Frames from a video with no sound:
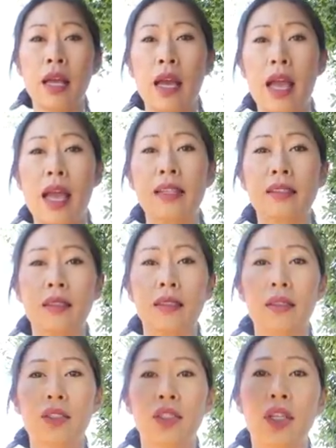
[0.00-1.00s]
And
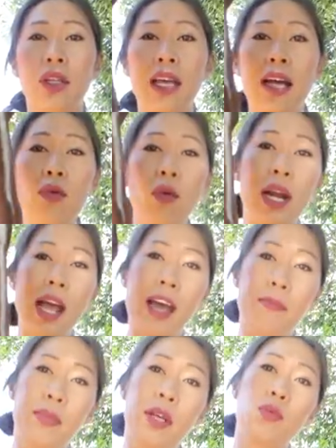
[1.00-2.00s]
so then what
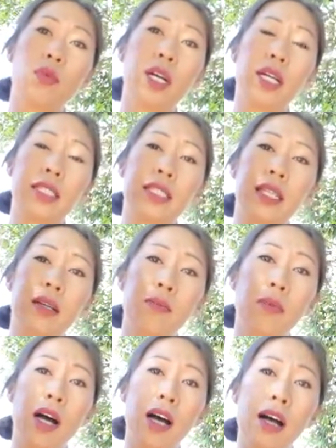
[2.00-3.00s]
happened was,
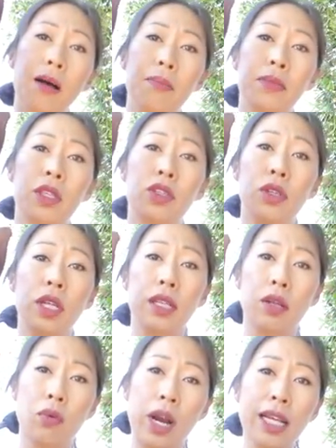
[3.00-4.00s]

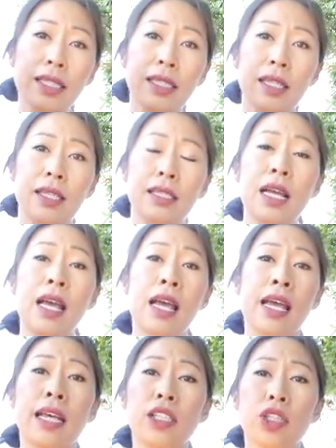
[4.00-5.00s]
in the races,
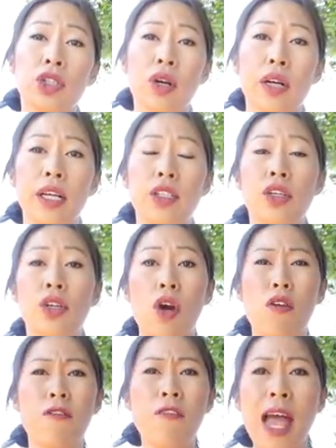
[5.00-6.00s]
he's starting to
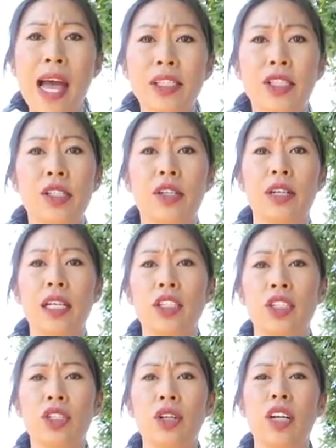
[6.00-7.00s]
go faster and
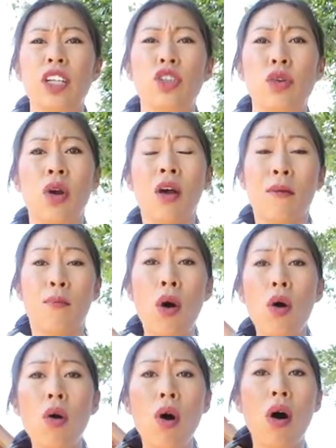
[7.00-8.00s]
he's starting to
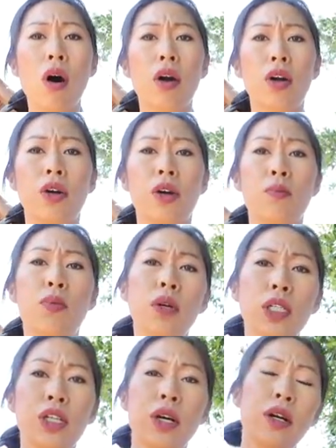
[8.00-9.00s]
pull harder and
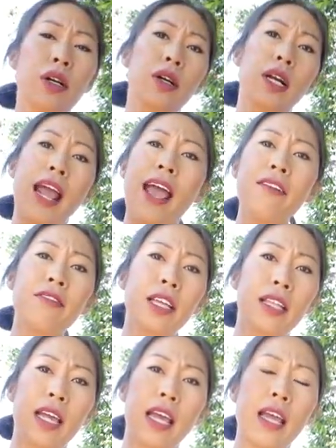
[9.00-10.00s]
push harder and
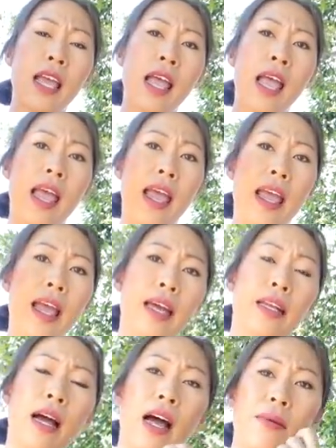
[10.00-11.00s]
everything,
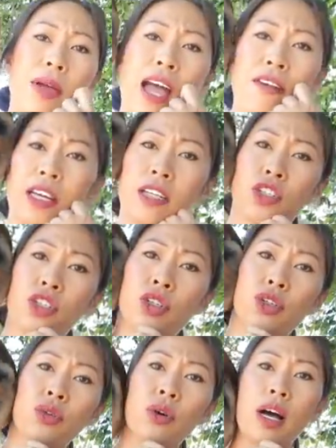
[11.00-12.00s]
and I'm having
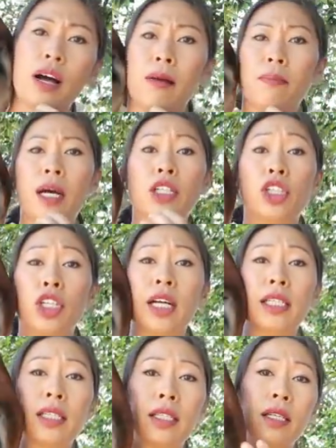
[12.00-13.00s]
to
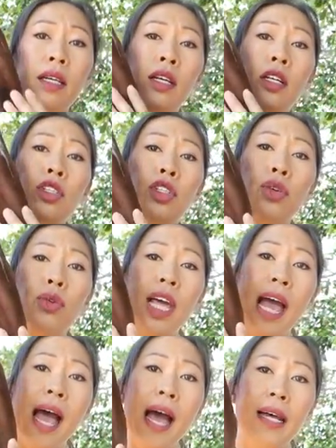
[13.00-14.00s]
adjust to
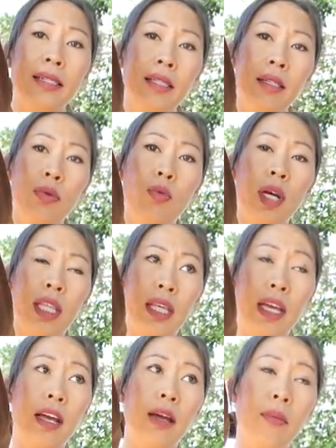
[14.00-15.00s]
that with
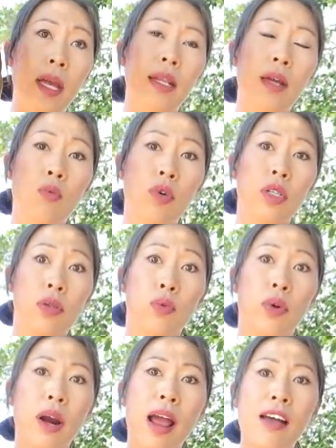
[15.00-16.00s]
him. And then
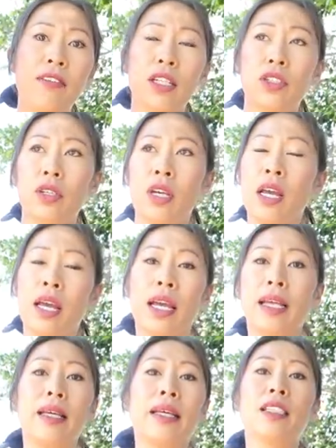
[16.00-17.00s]
we're having to,
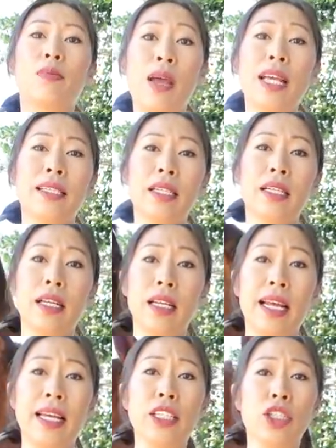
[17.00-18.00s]
it's basically
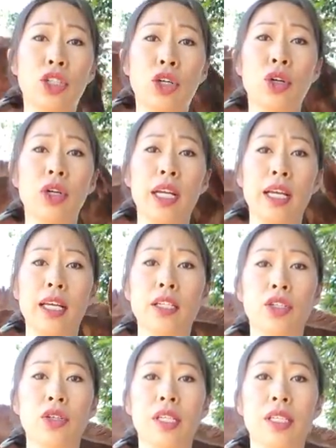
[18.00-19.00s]
like he's turning
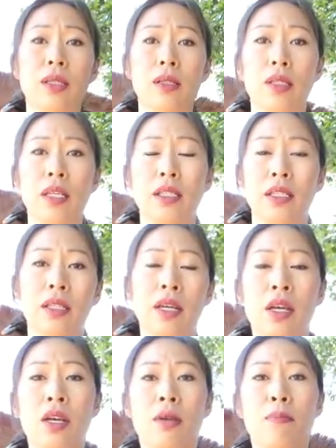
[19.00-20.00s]
into this
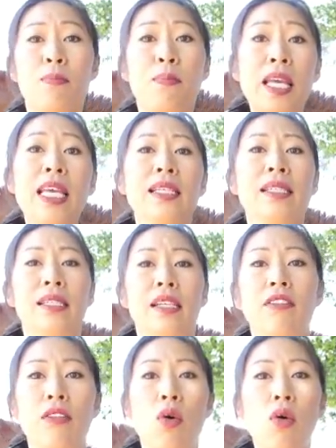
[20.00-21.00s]
beast
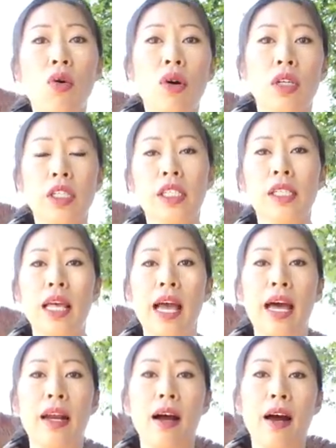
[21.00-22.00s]
of a horse that